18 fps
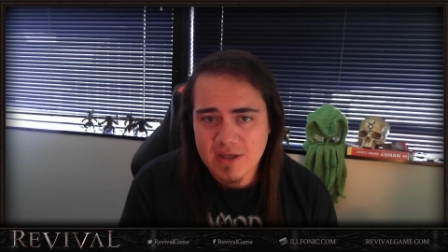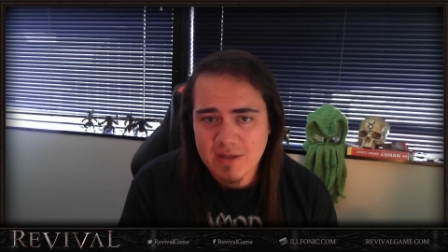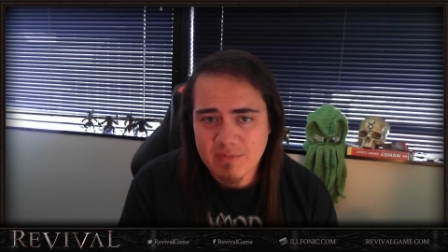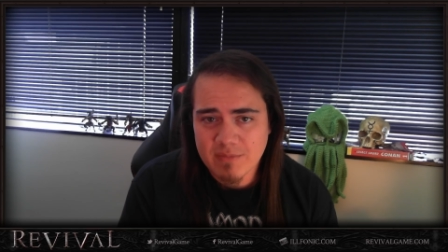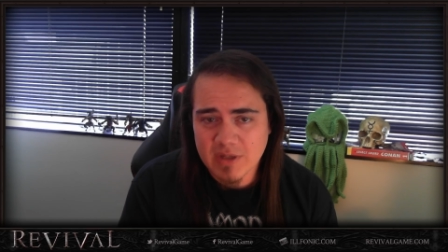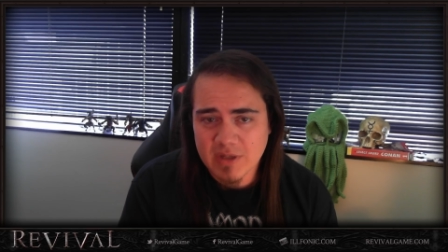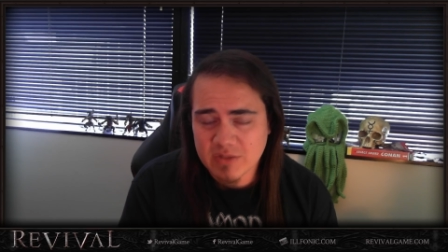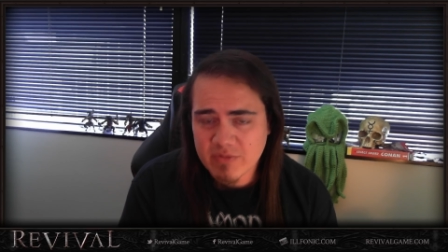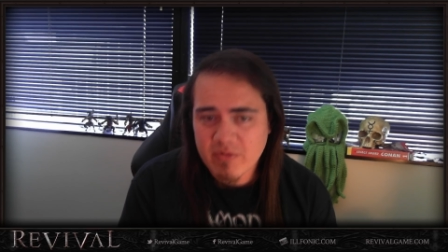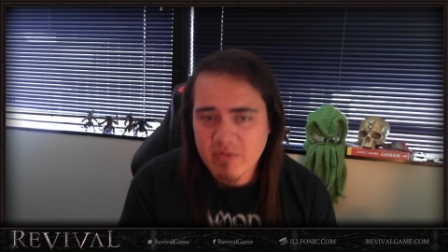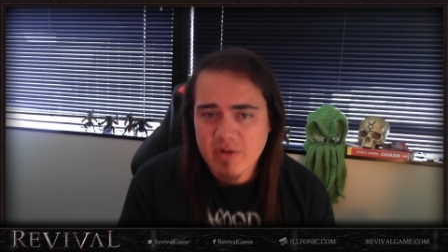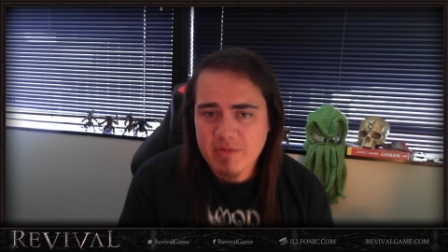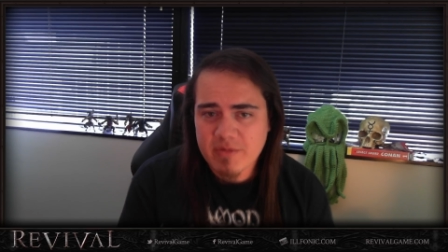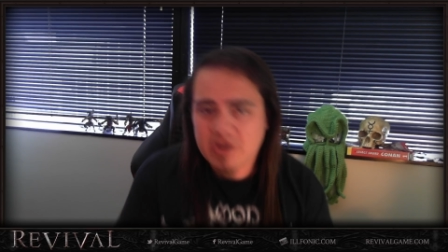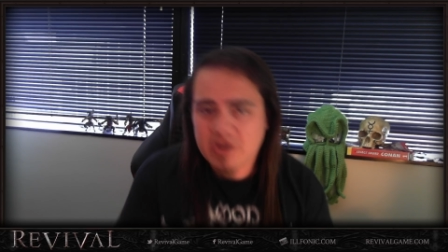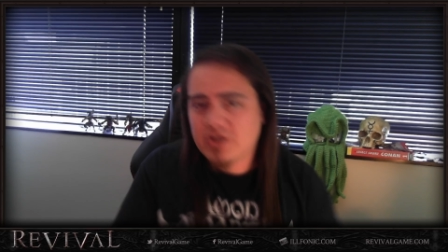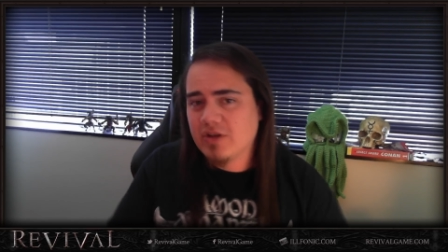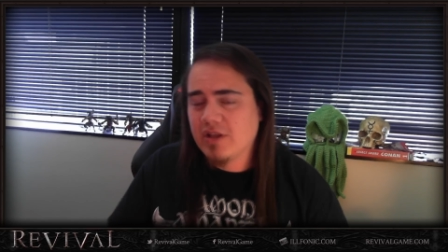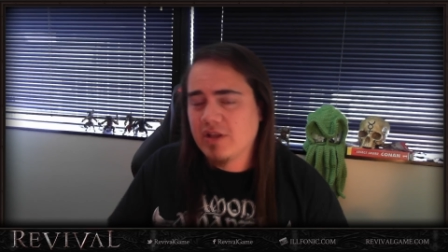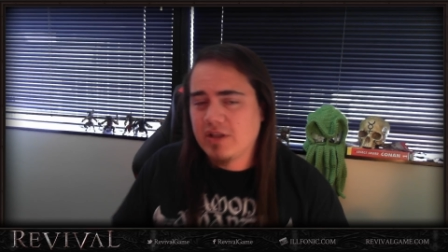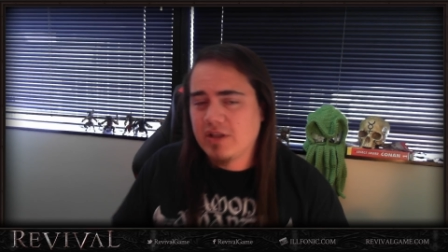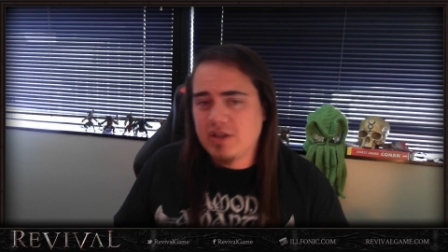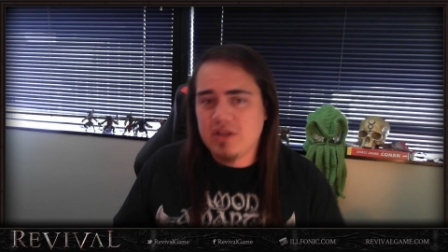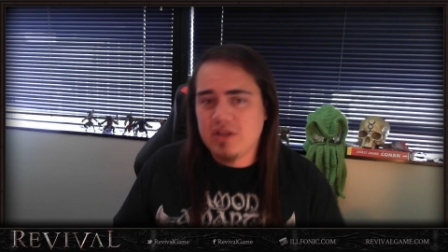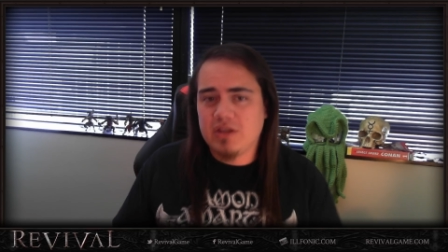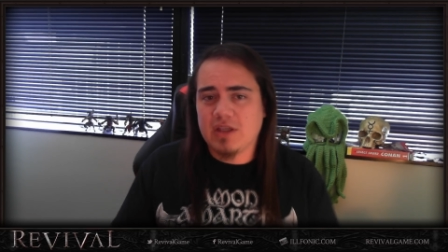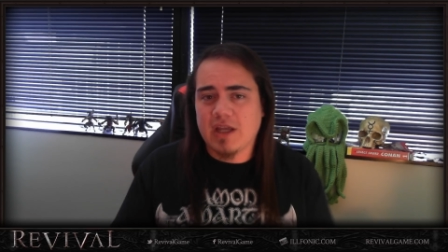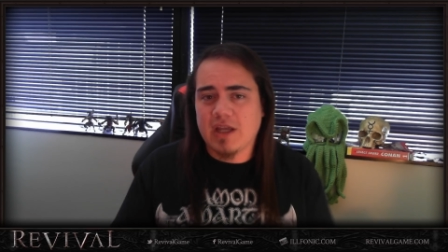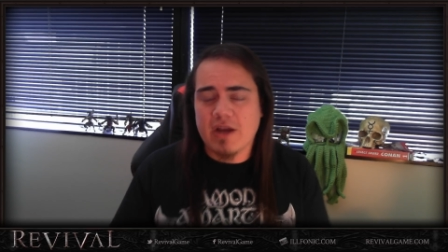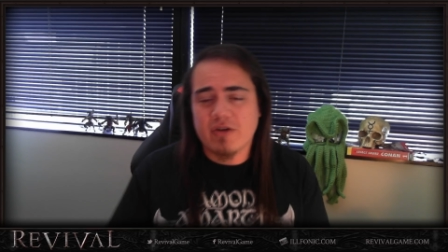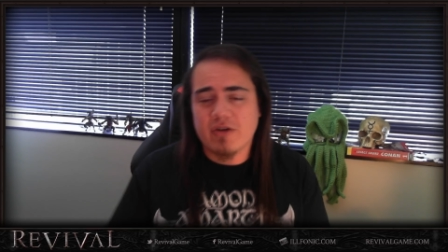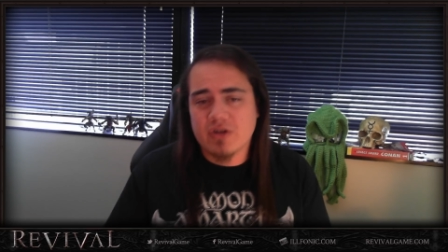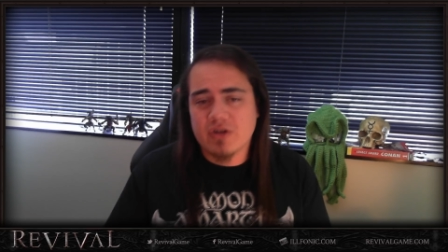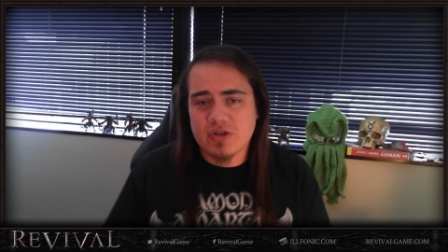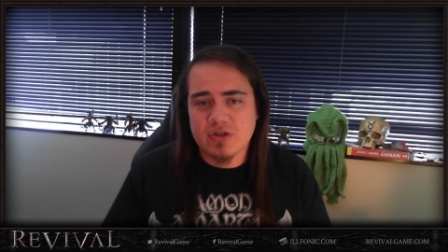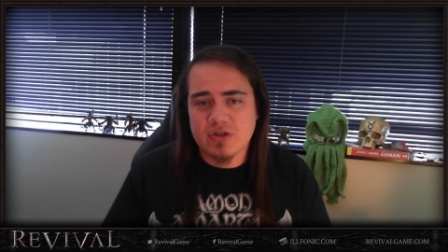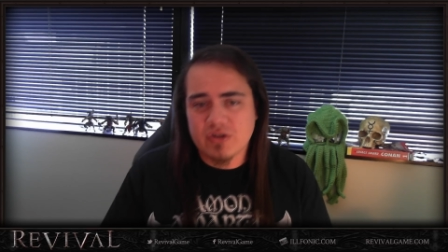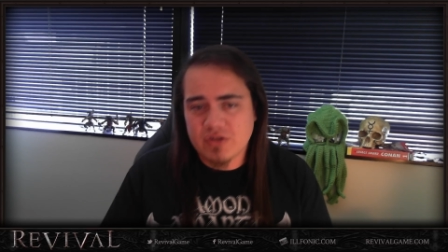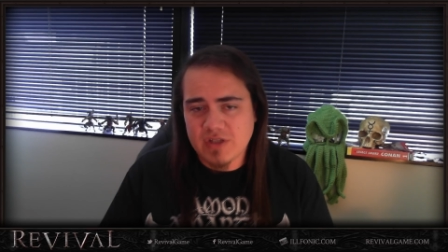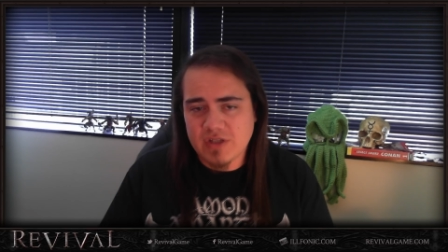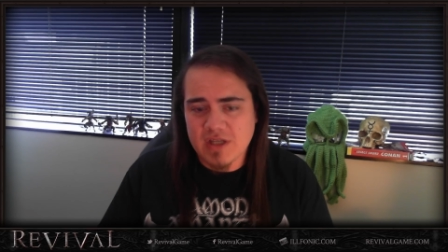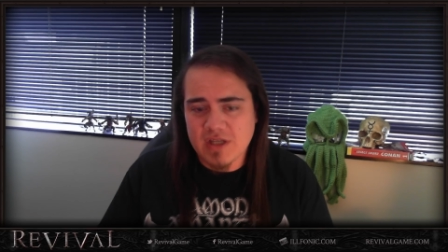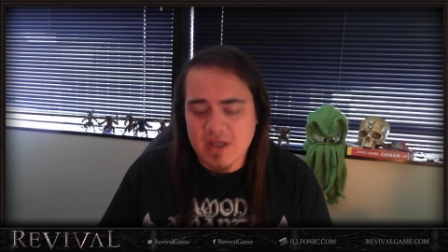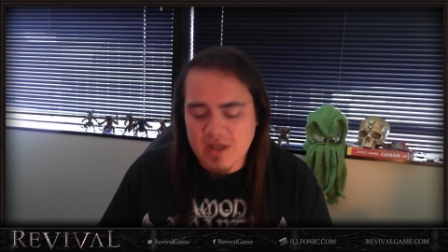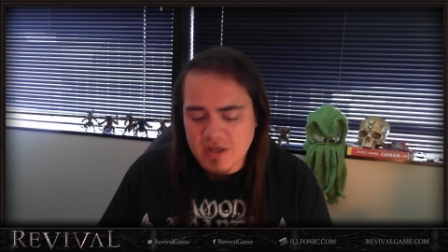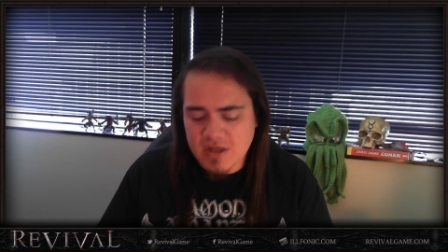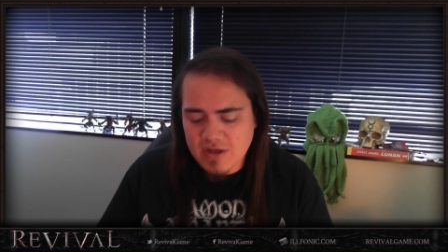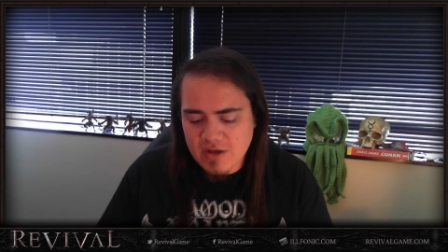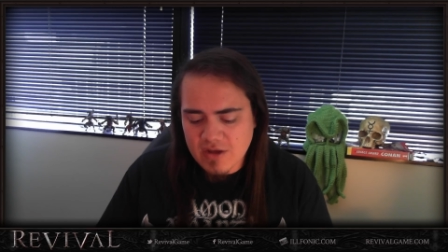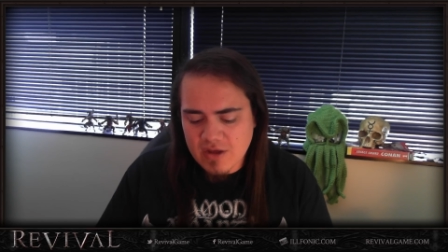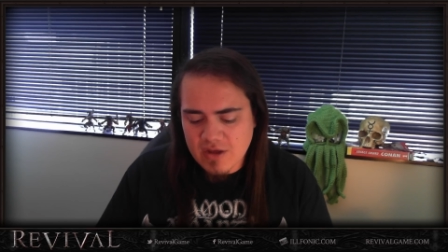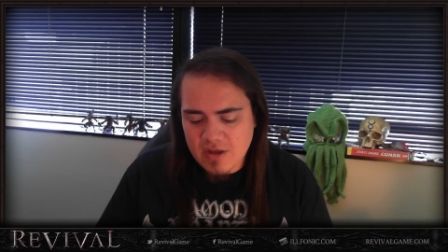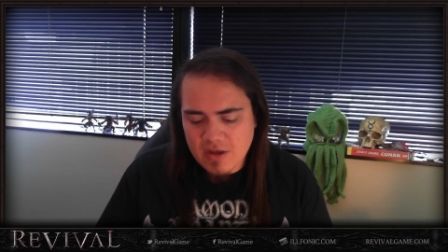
because we want to make sure that the characters you're seeing